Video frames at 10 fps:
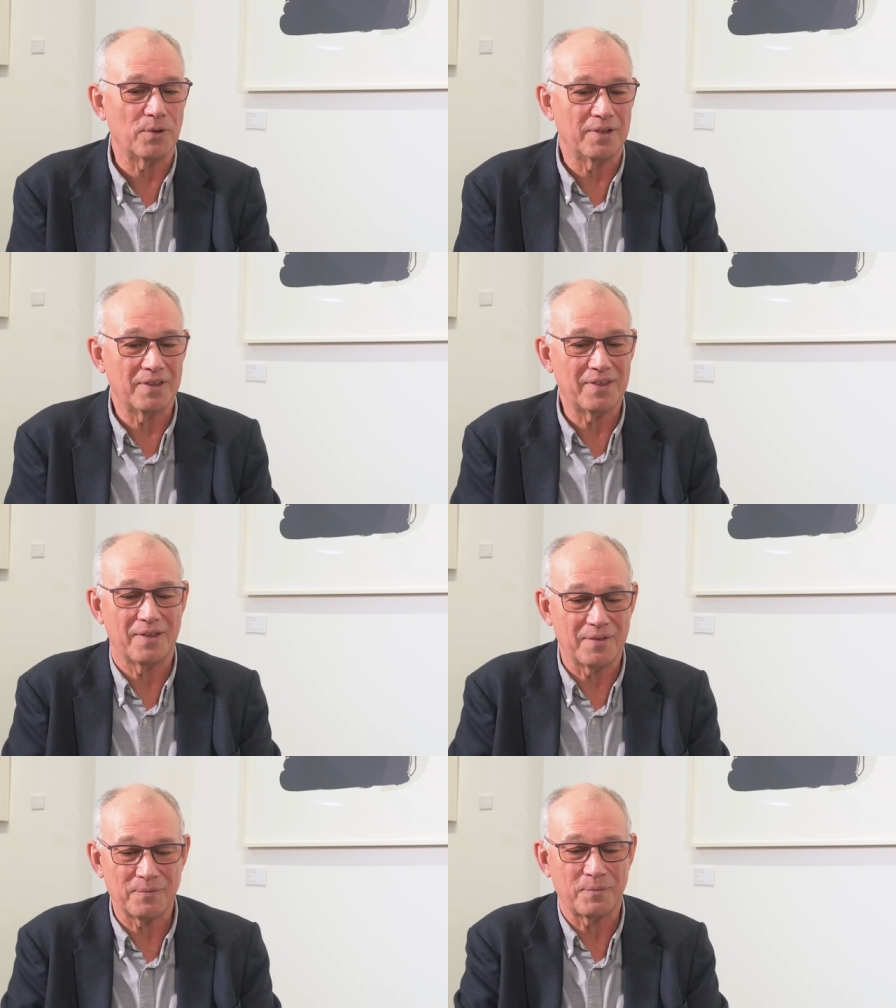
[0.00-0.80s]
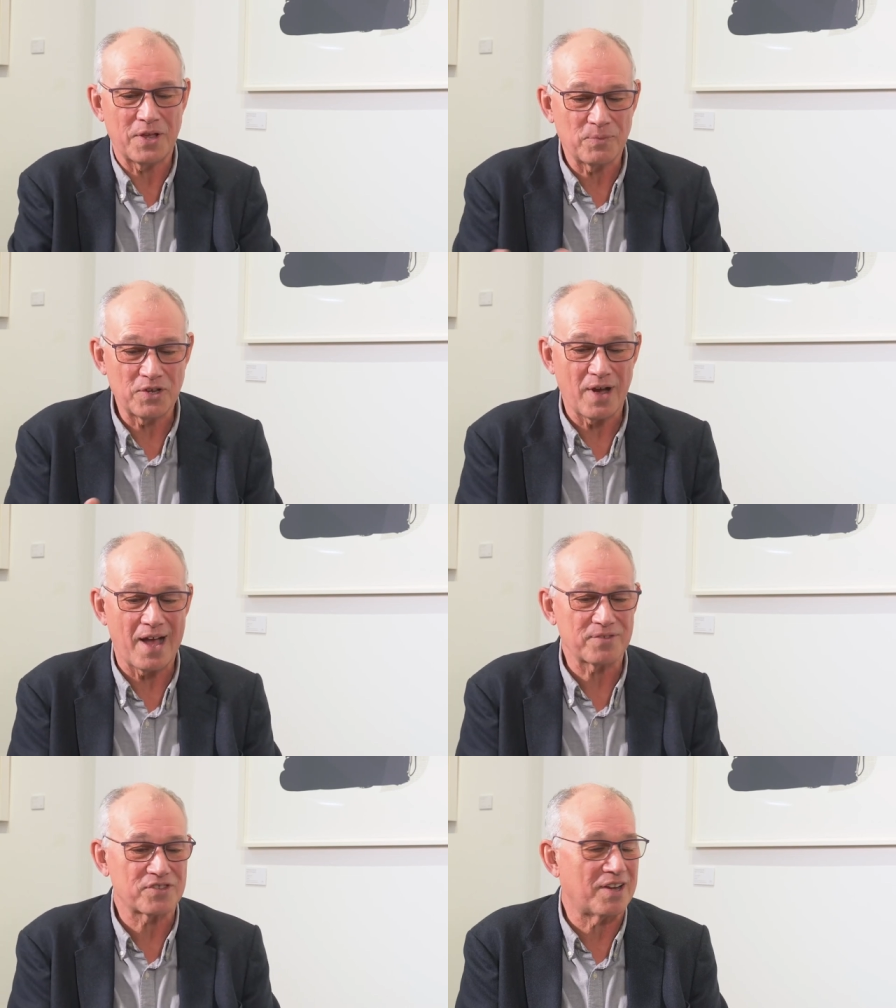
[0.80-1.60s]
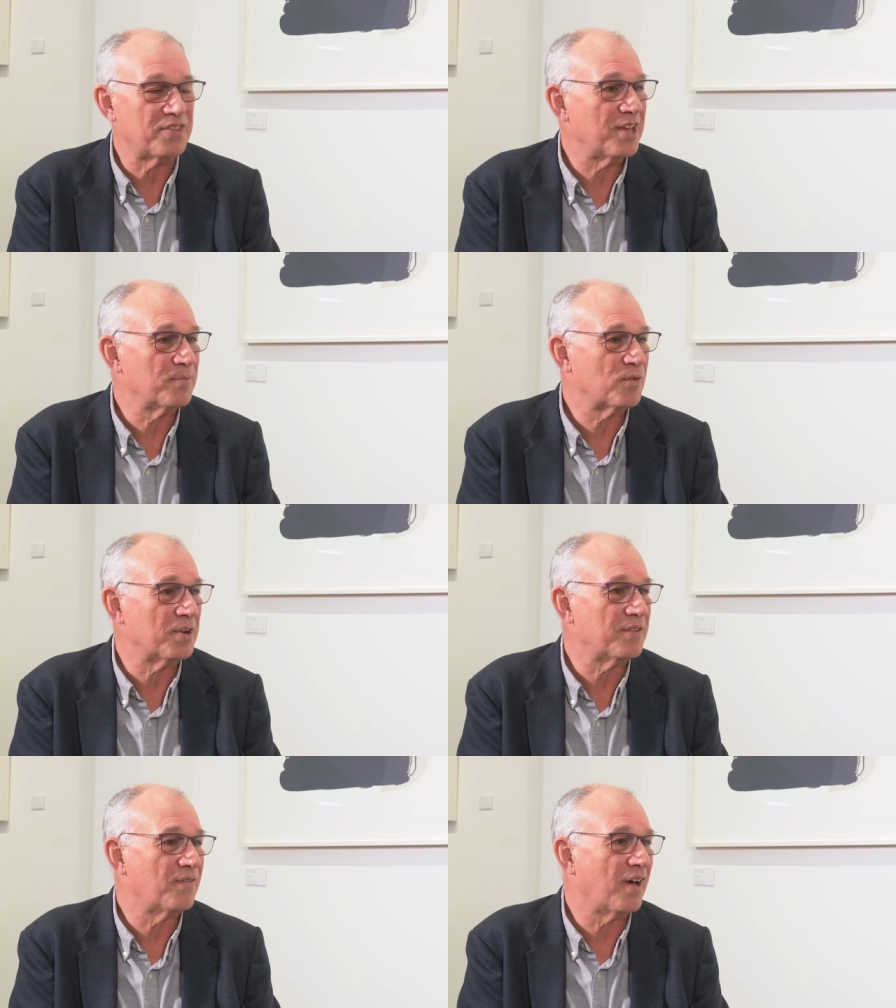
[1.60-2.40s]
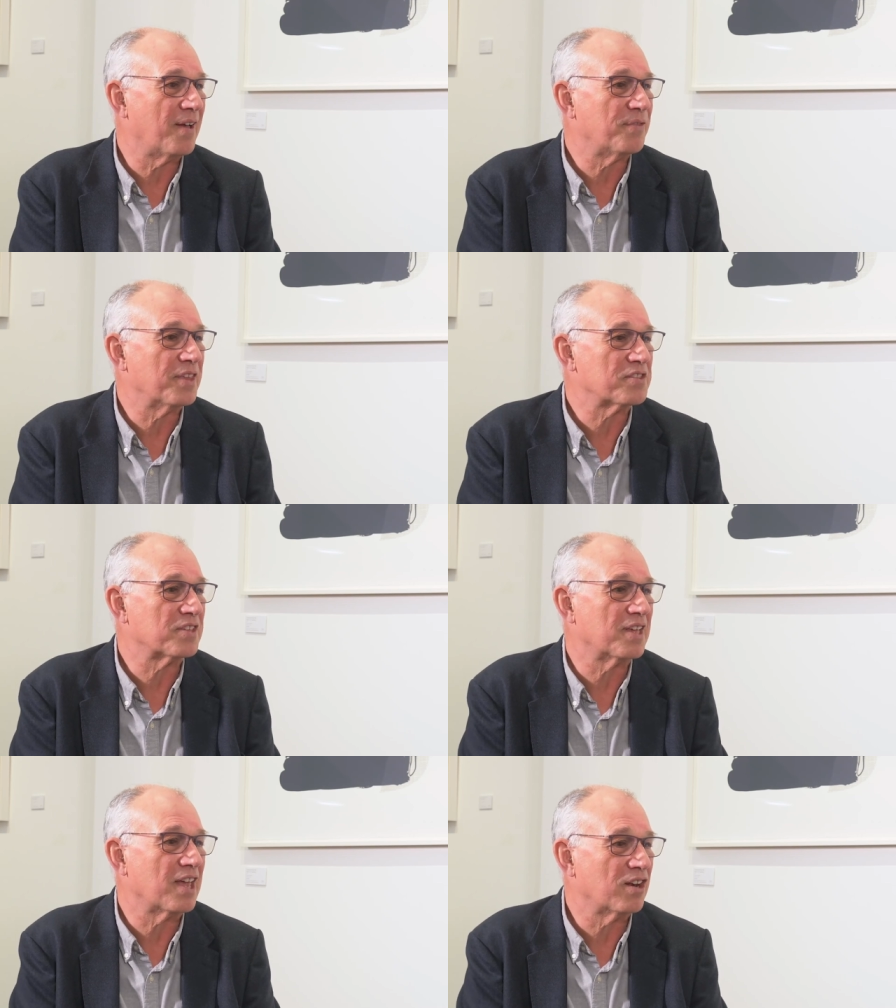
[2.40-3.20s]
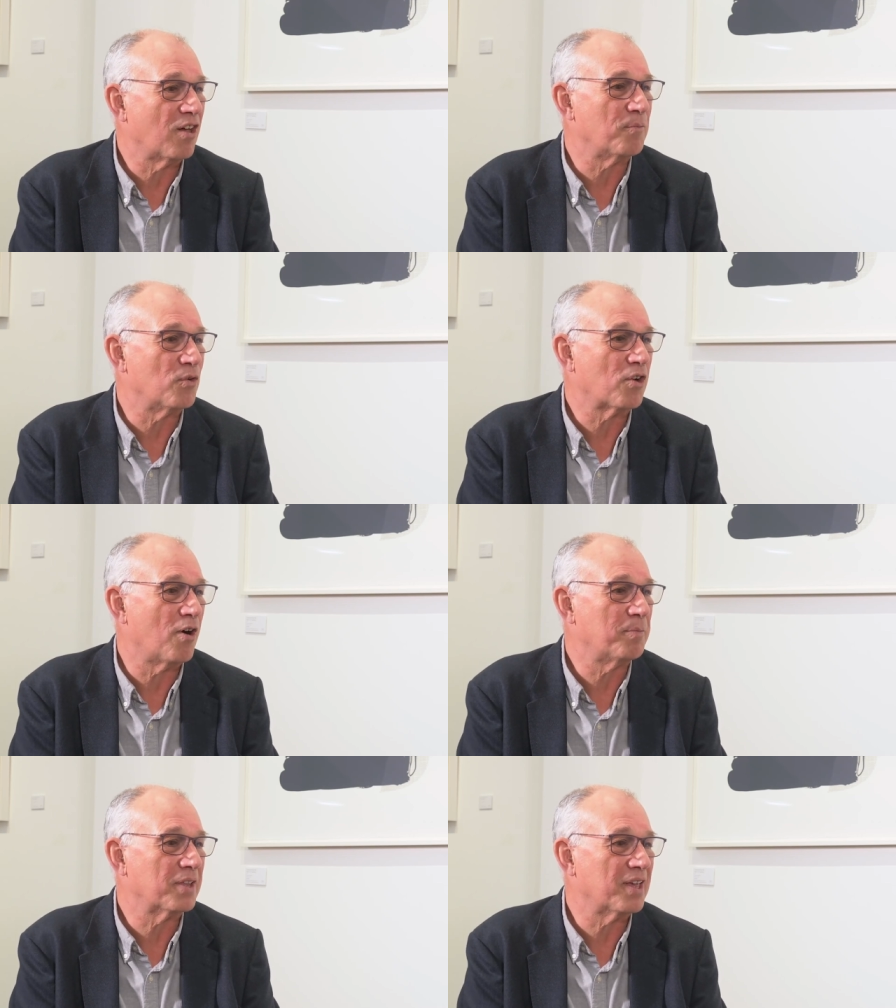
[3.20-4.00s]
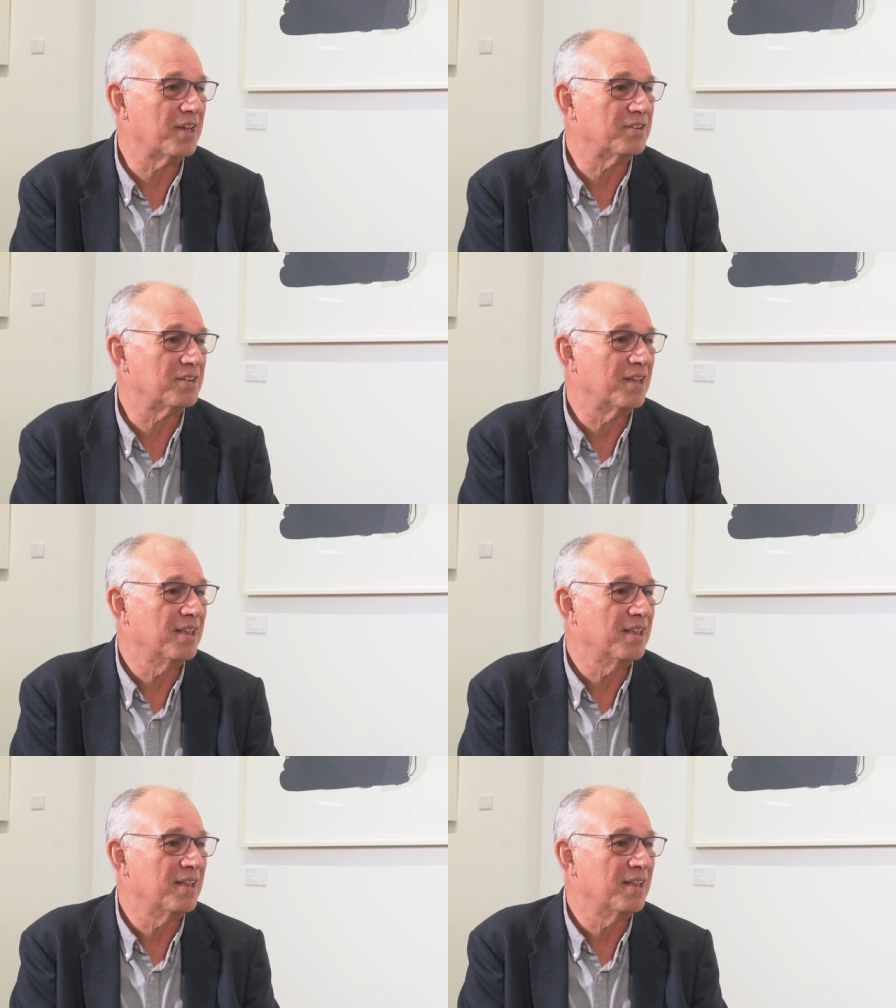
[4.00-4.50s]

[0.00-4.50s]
When you're outside the M25, things can get a lot more complicated.